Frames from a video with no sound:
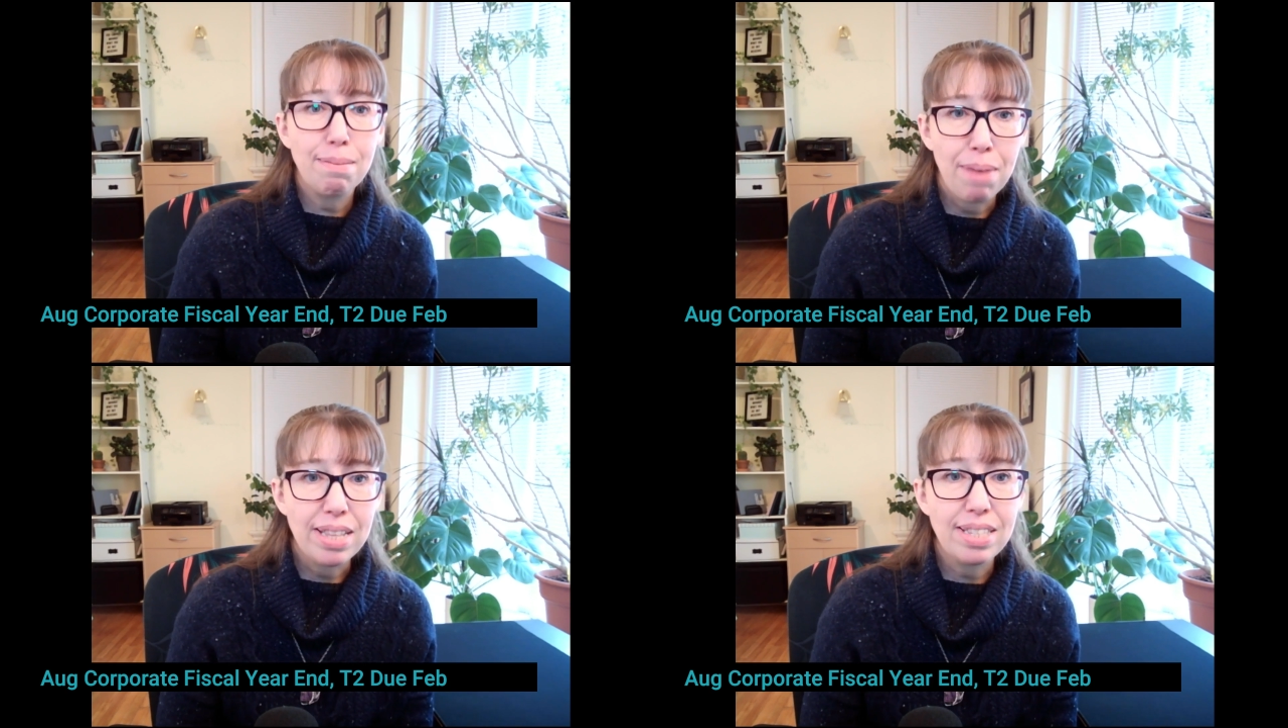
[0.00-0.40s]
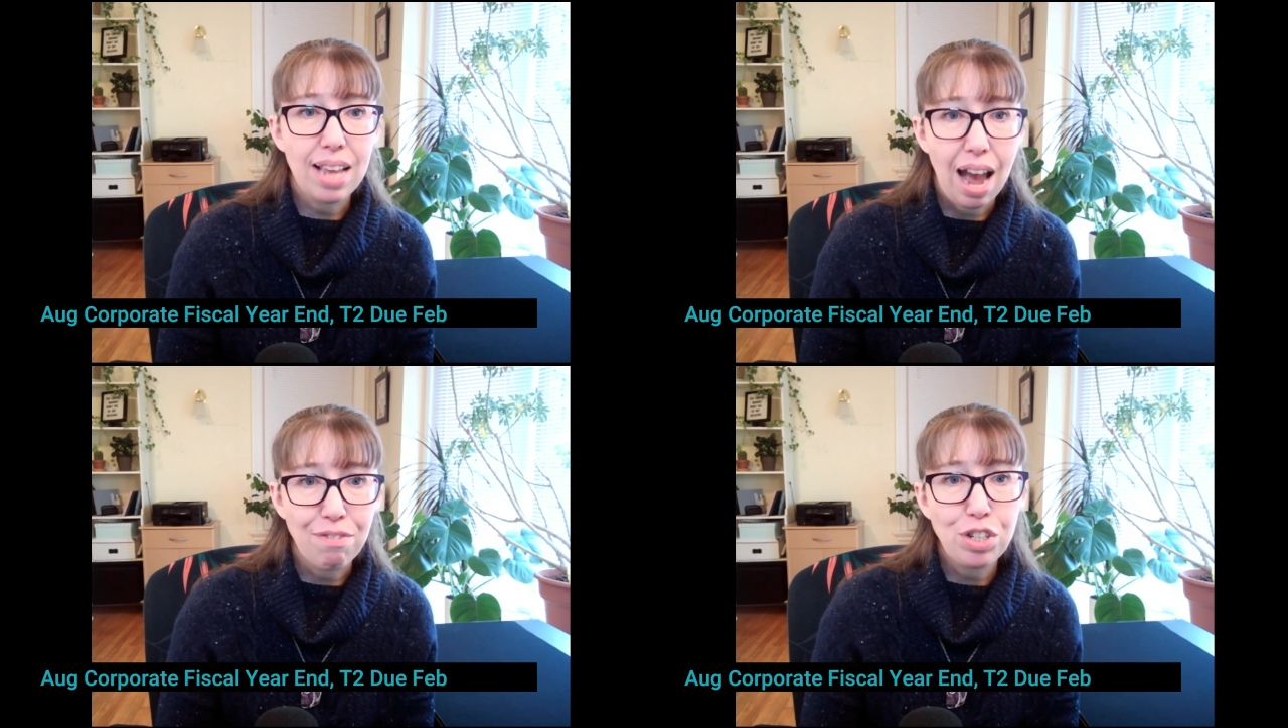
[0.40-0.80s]
months
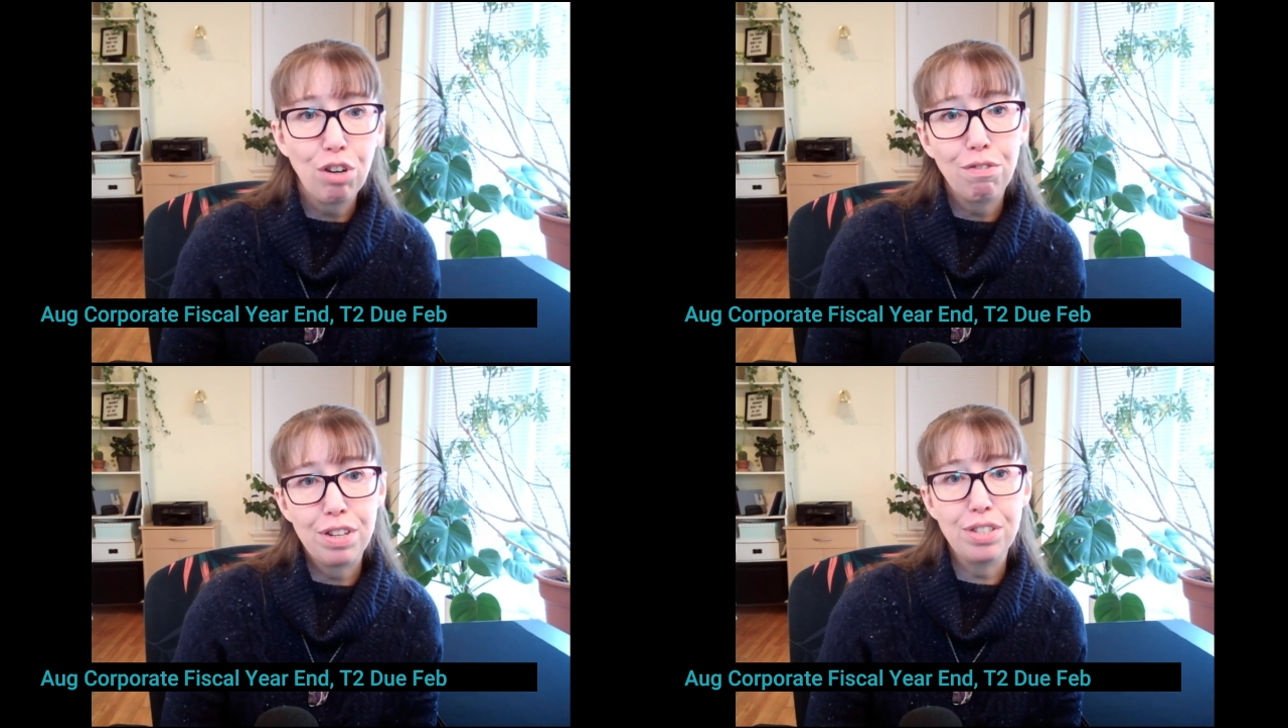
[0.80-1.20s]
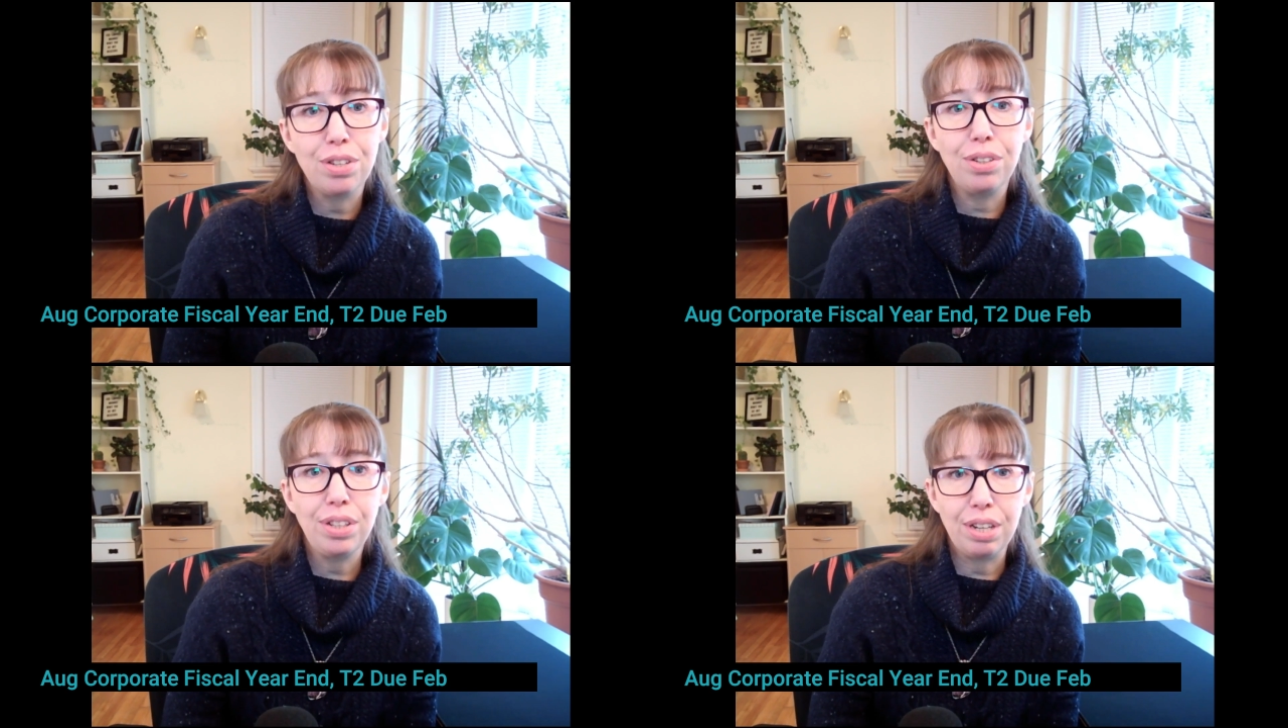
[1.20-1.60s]
after your
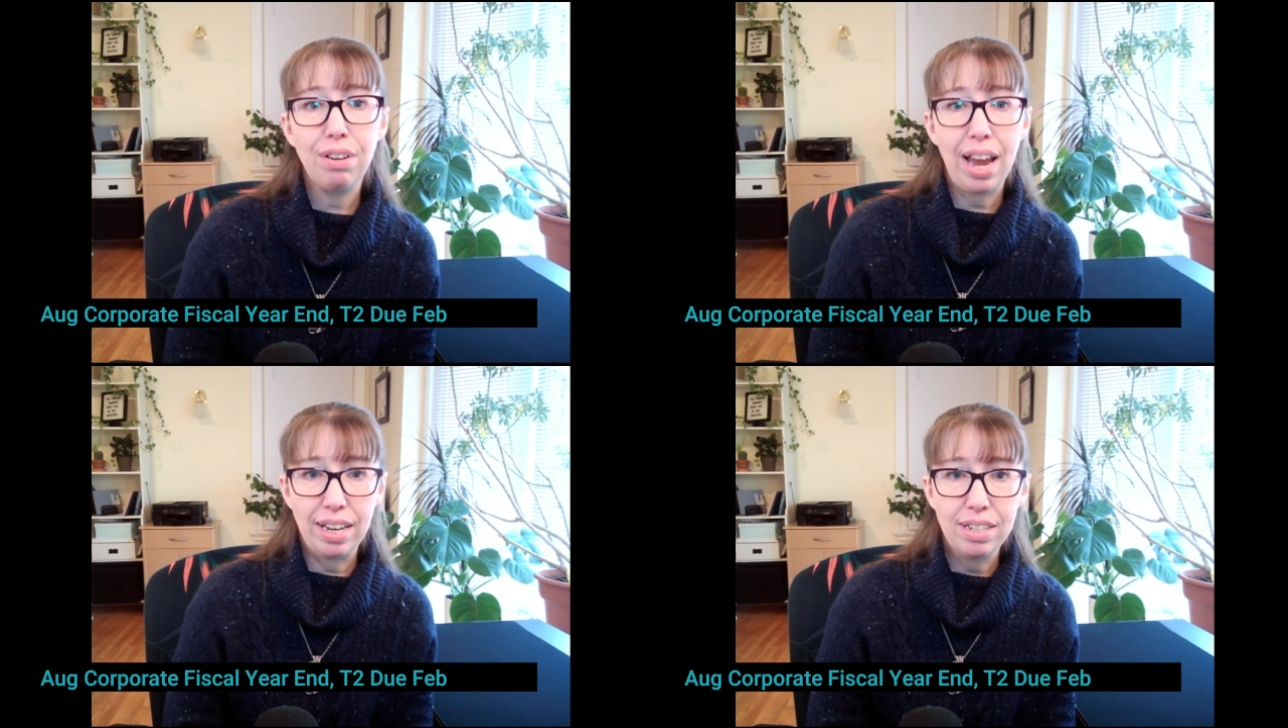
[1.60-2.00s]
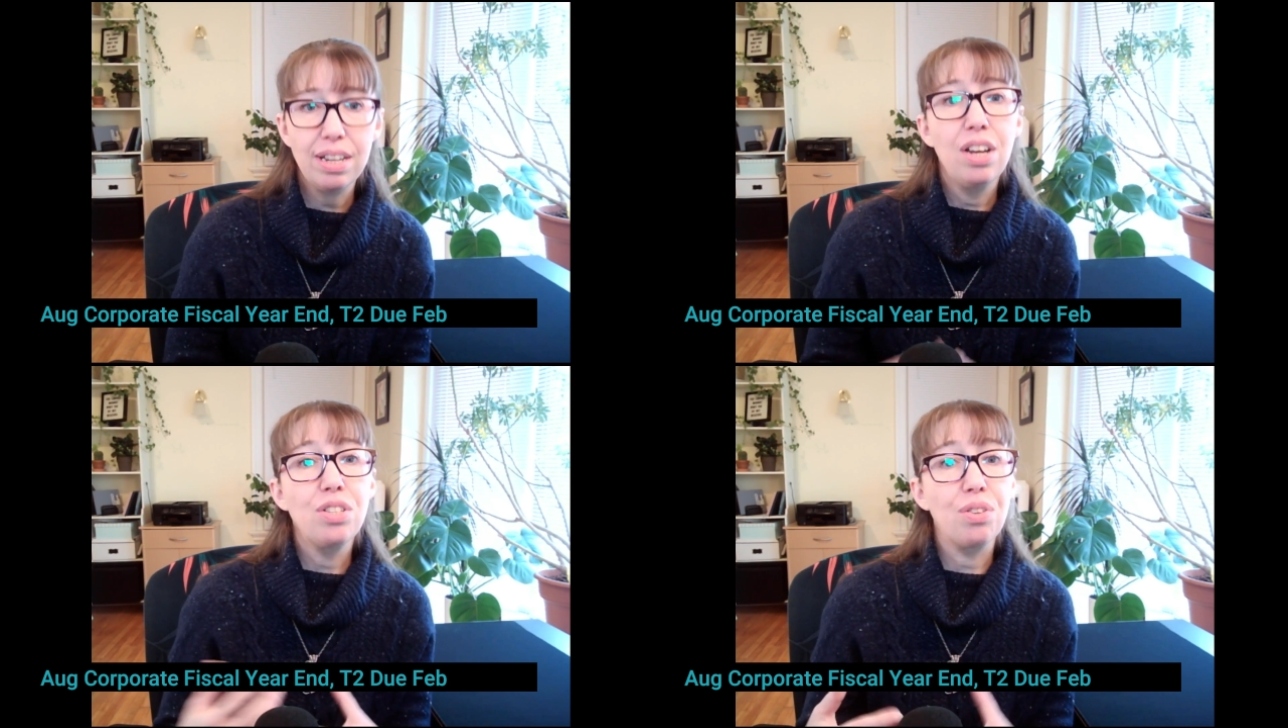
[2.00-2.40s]
fiscal year end,
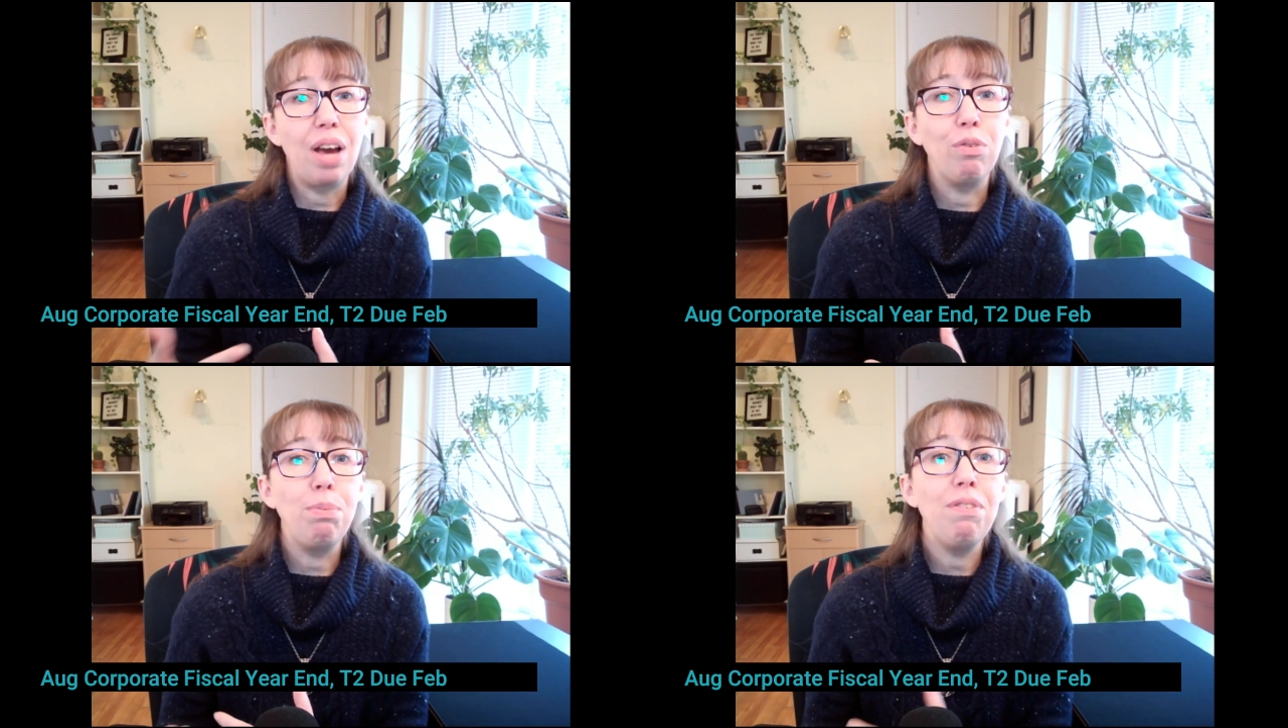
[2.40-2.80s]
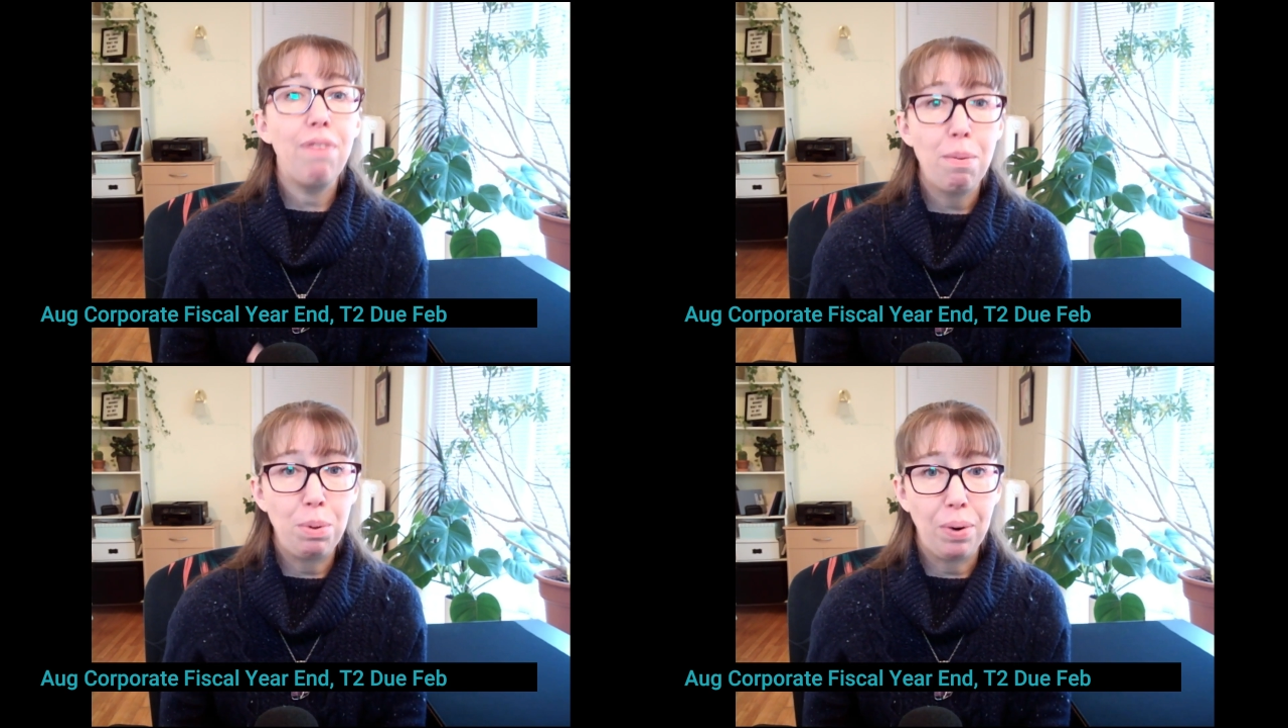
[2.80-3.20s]
so that would be
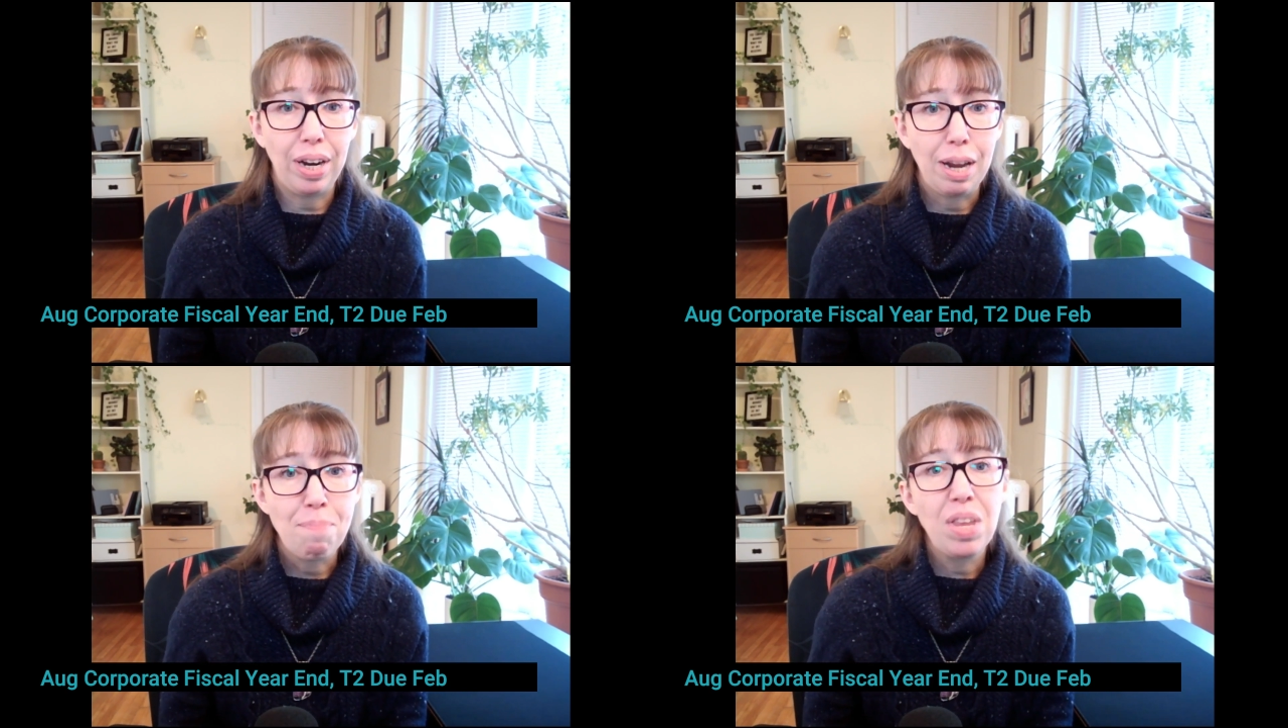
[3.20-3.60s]
February.